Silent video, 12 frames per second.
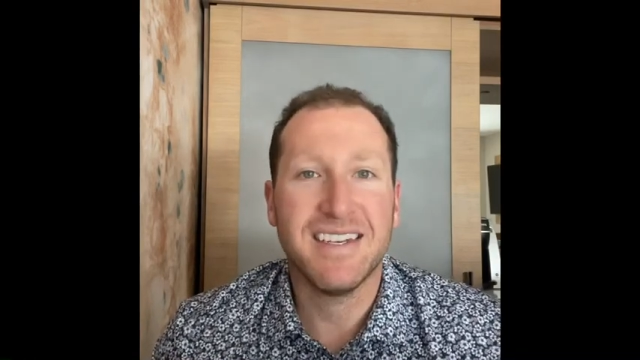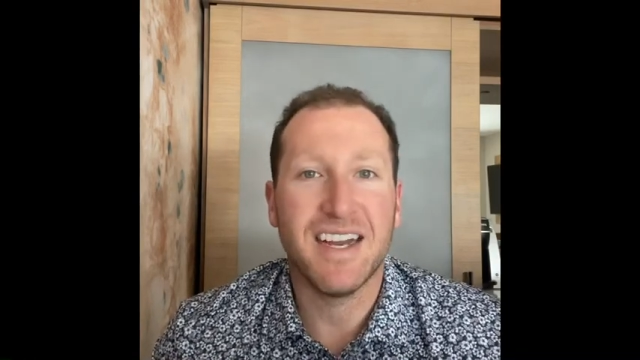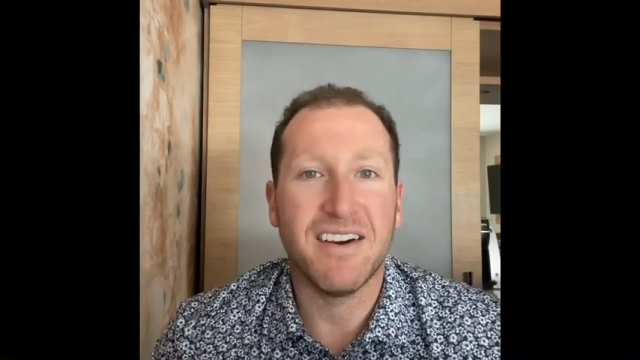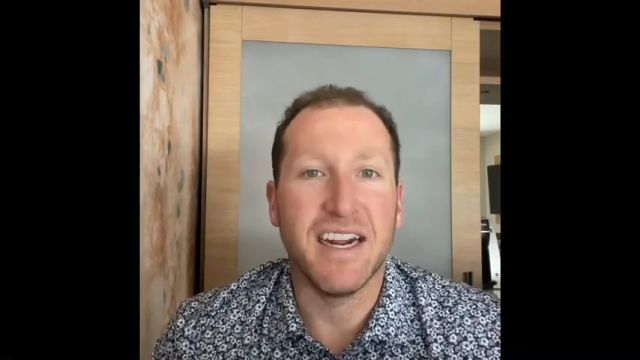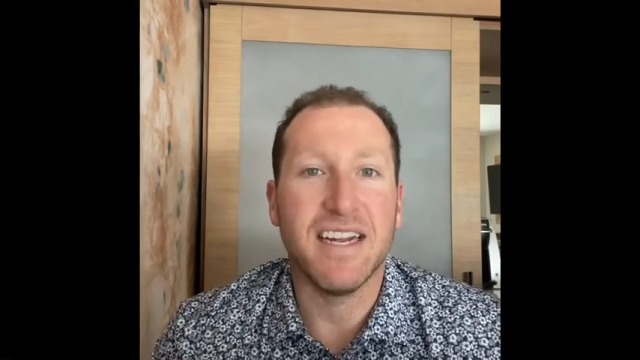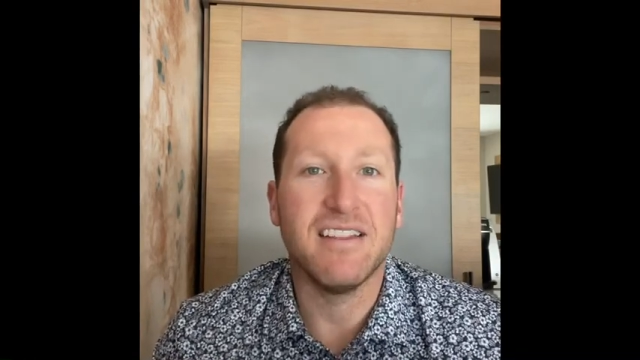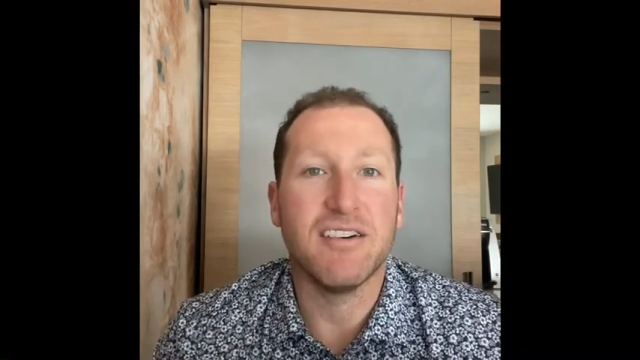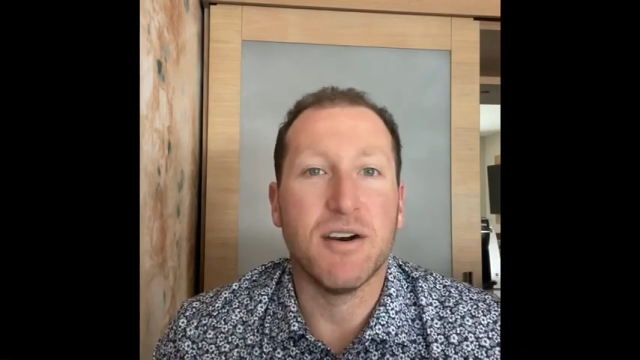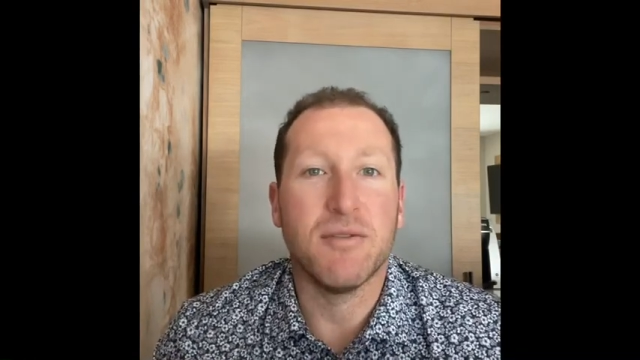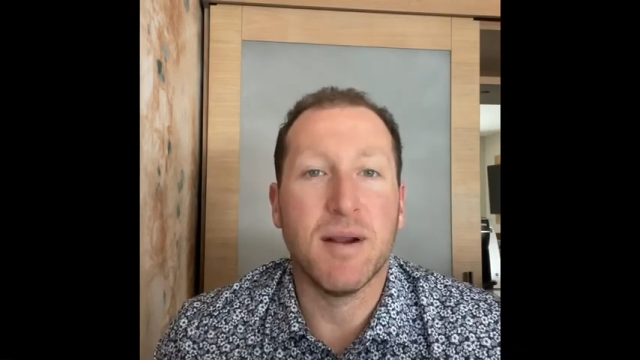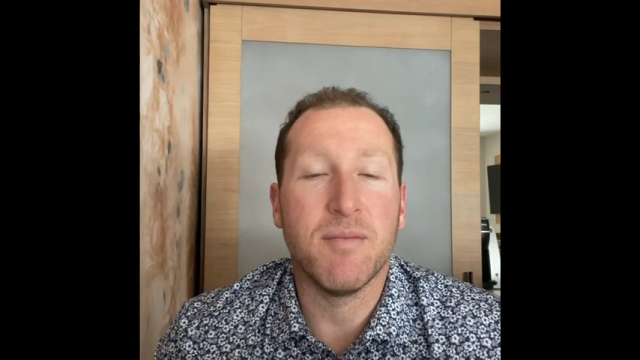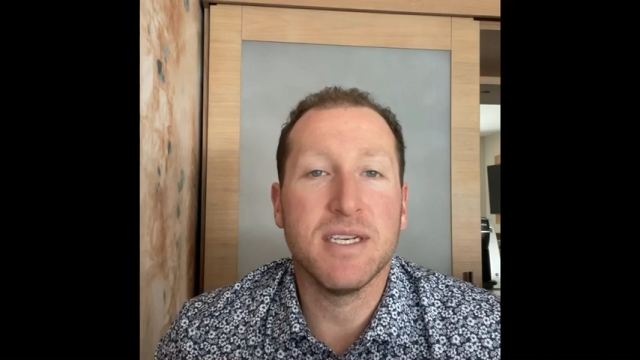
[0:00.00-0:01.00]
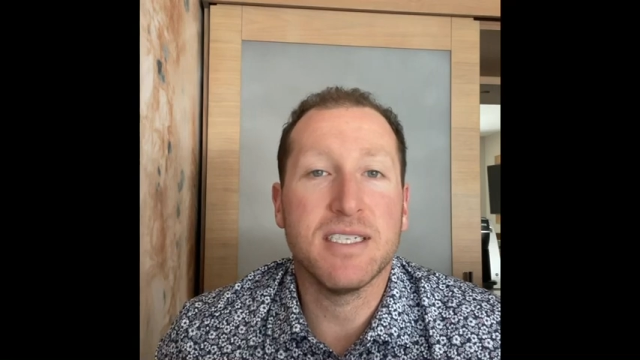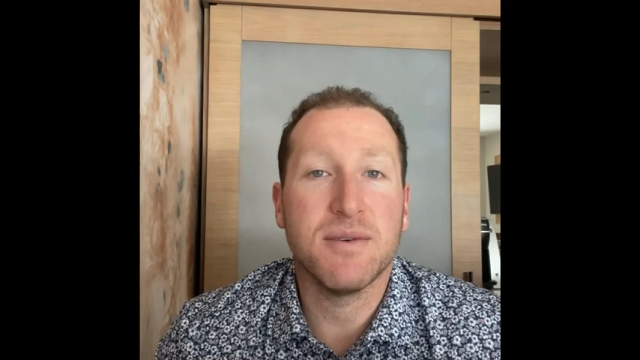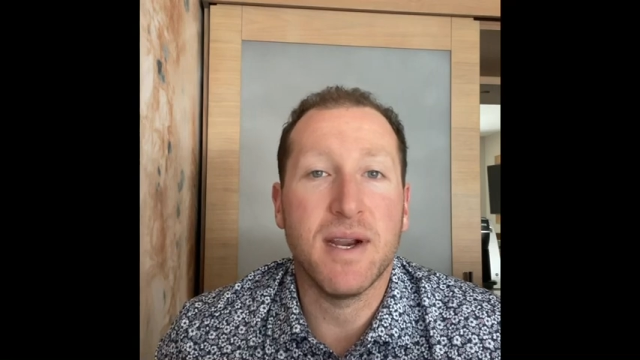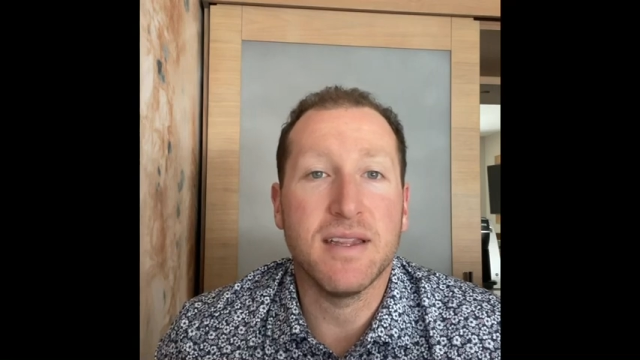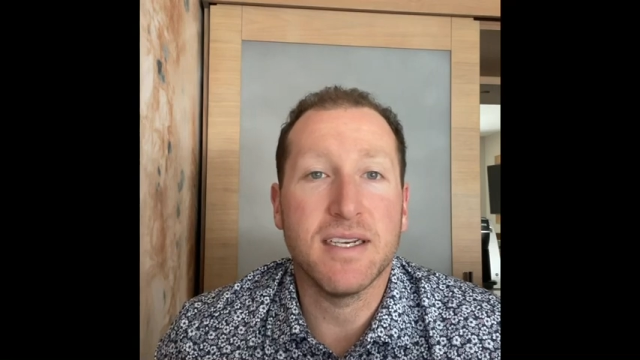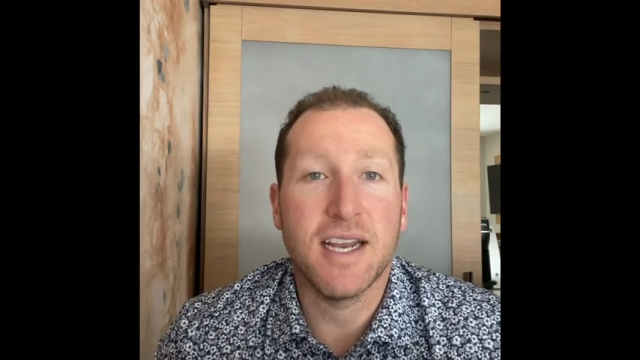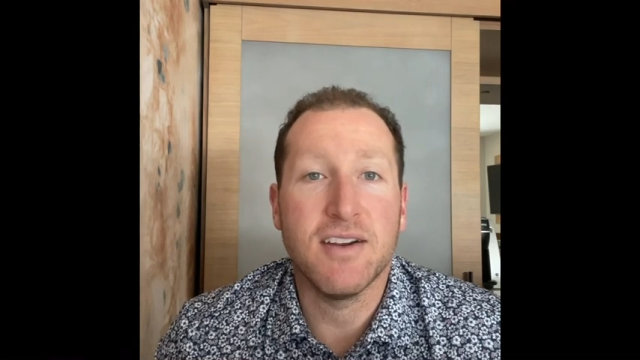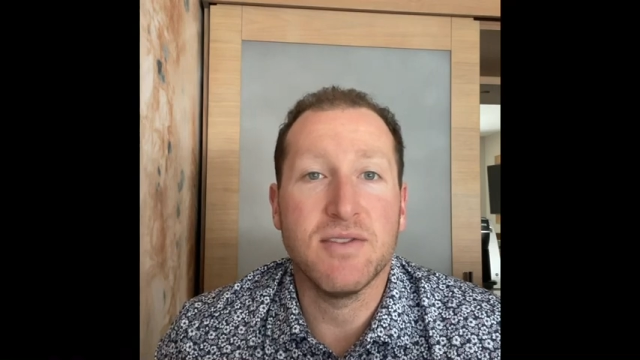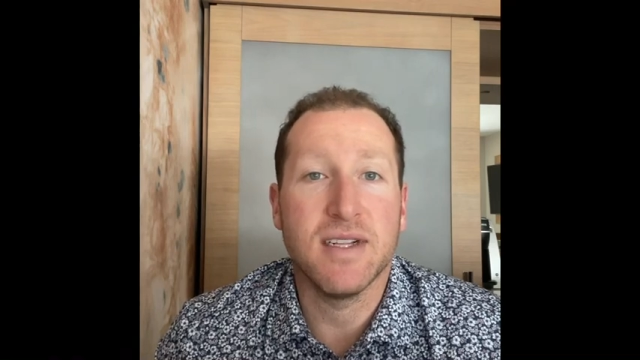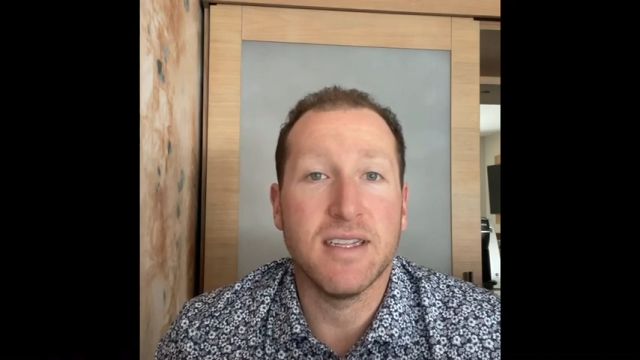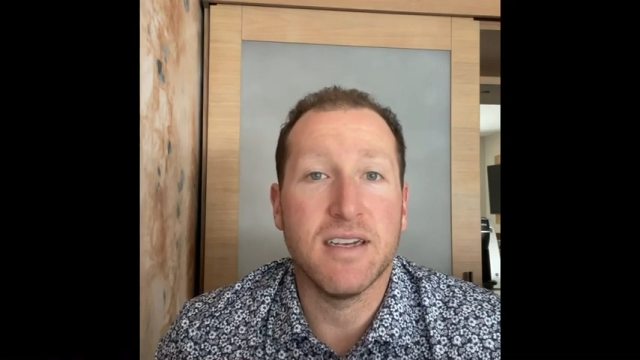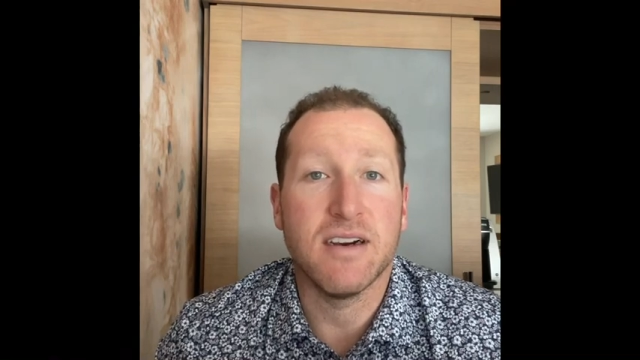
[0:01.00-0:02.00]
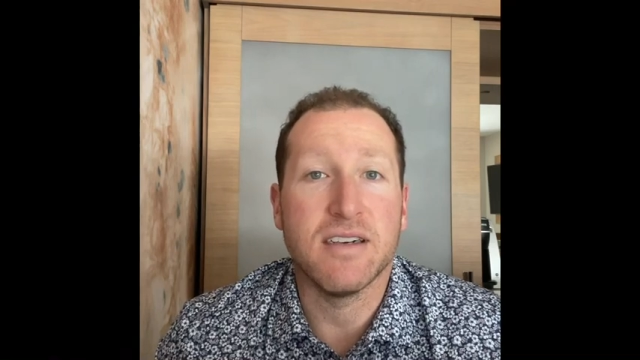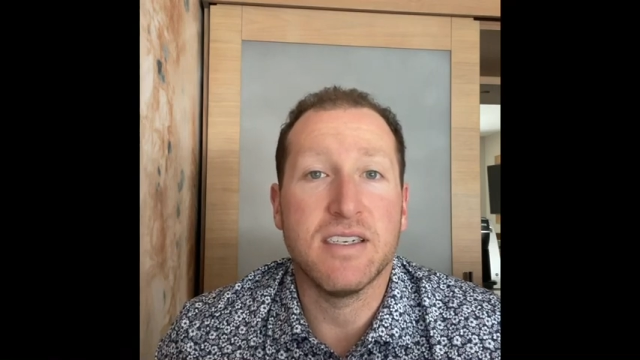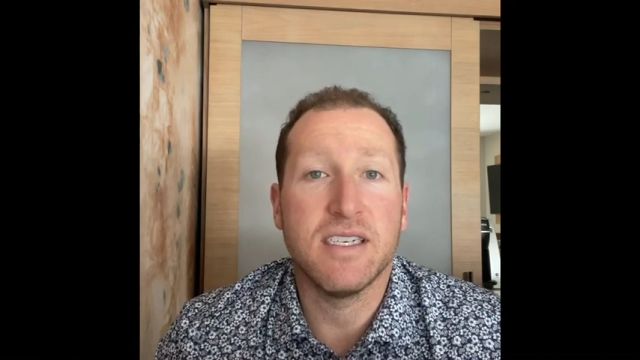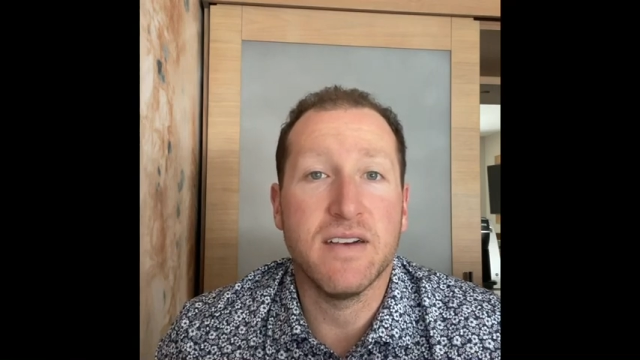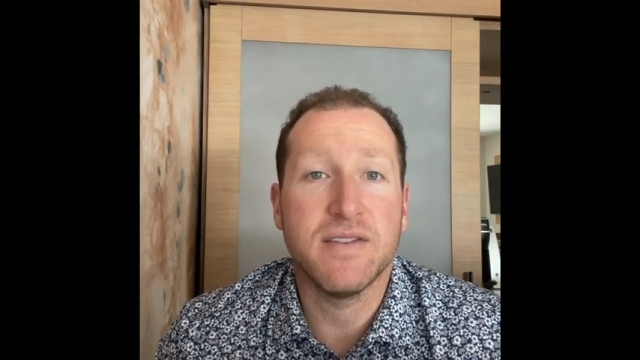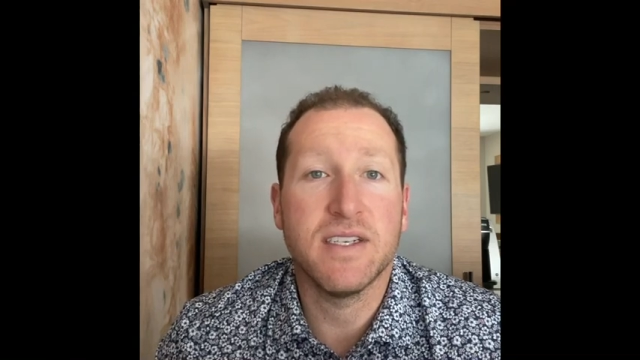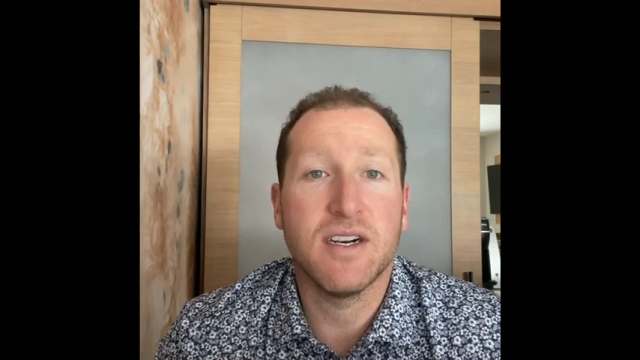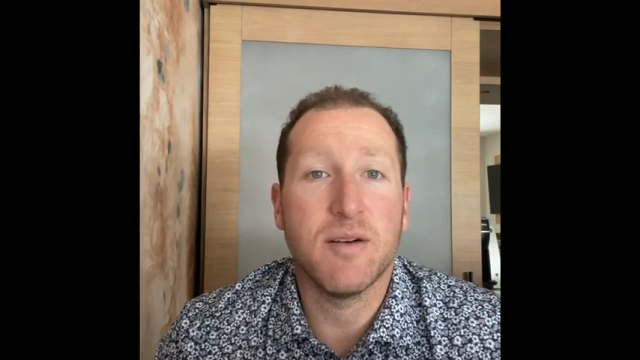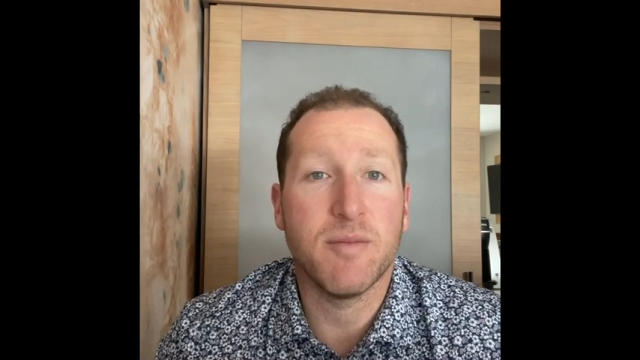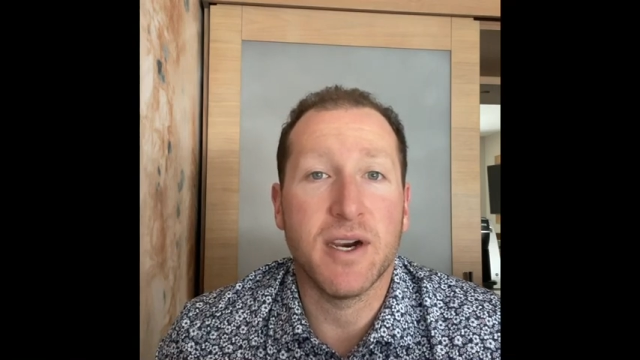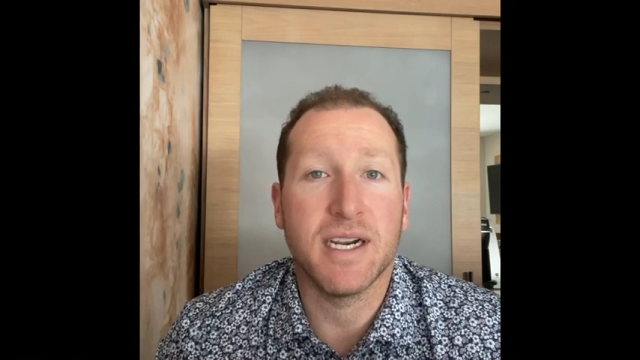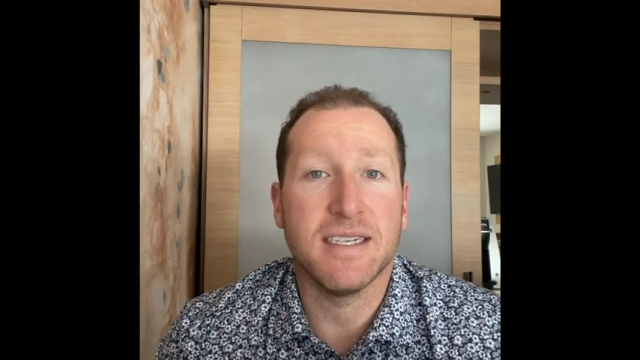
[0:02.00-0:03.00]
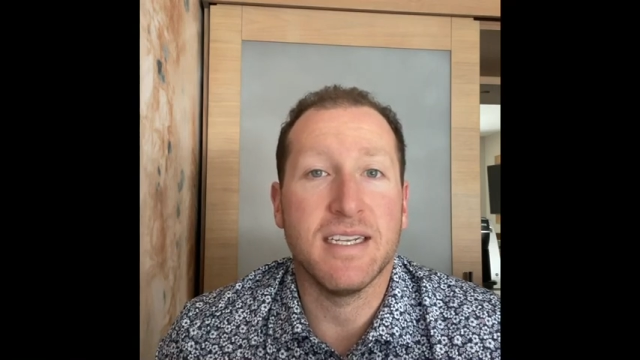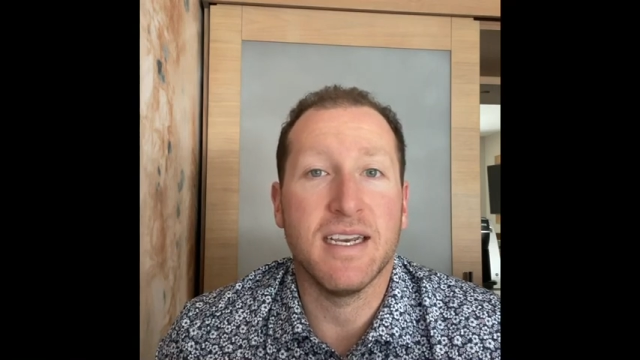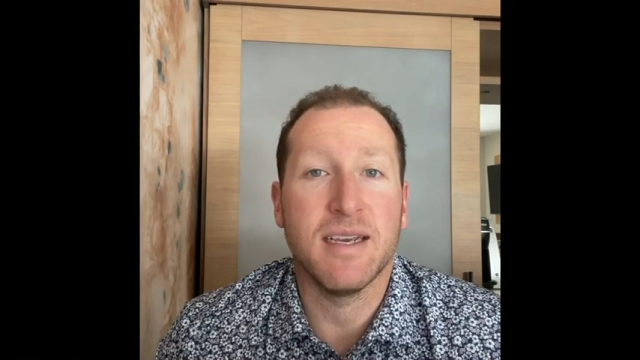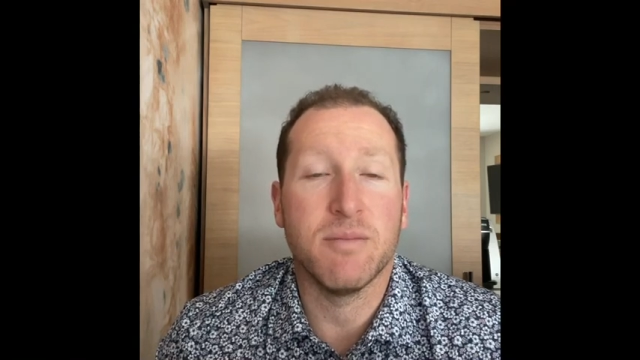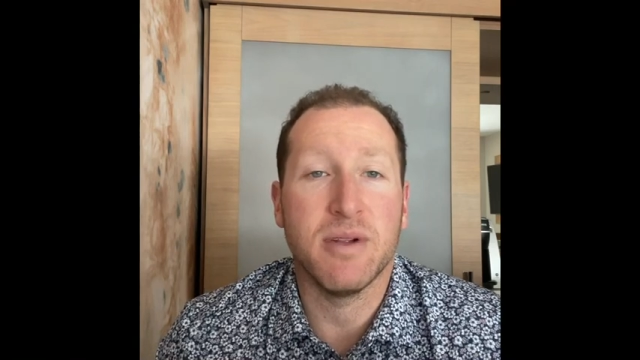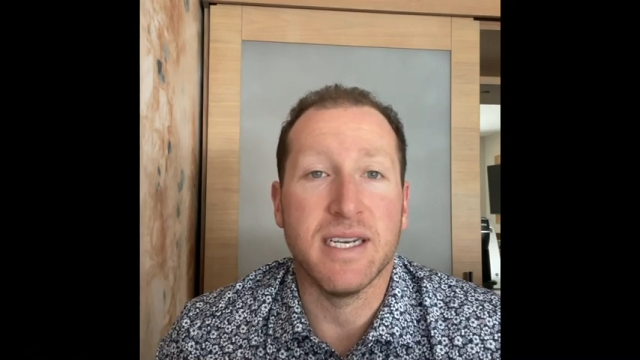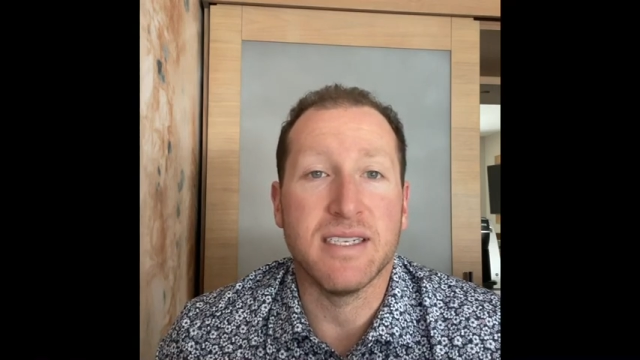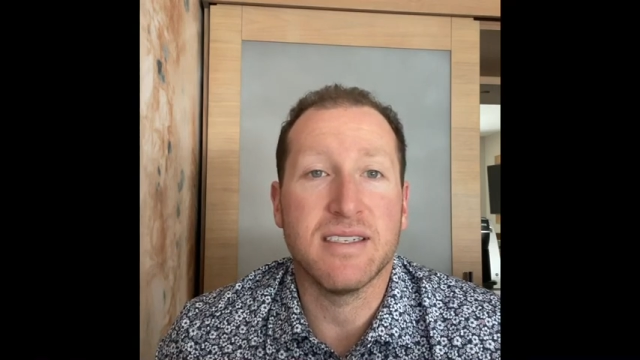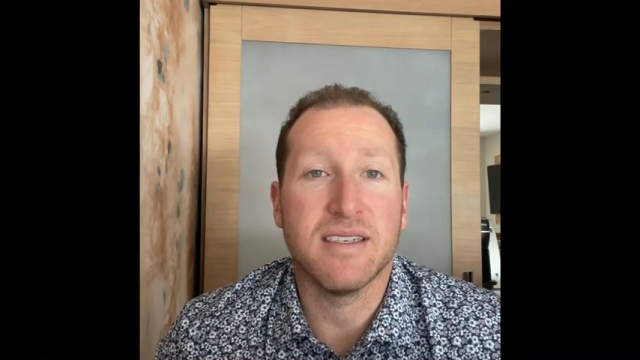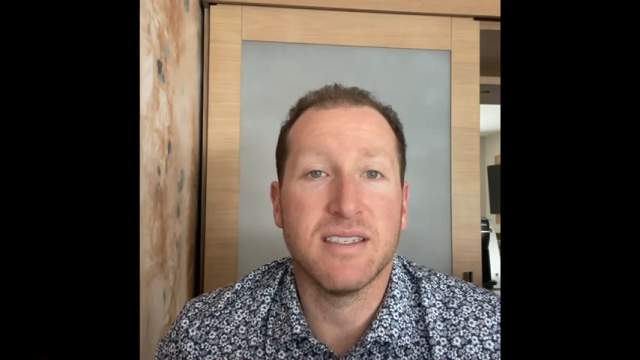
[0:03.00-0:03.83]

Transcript: All right, there are rumblings around the country that there are shifts in our market taking place.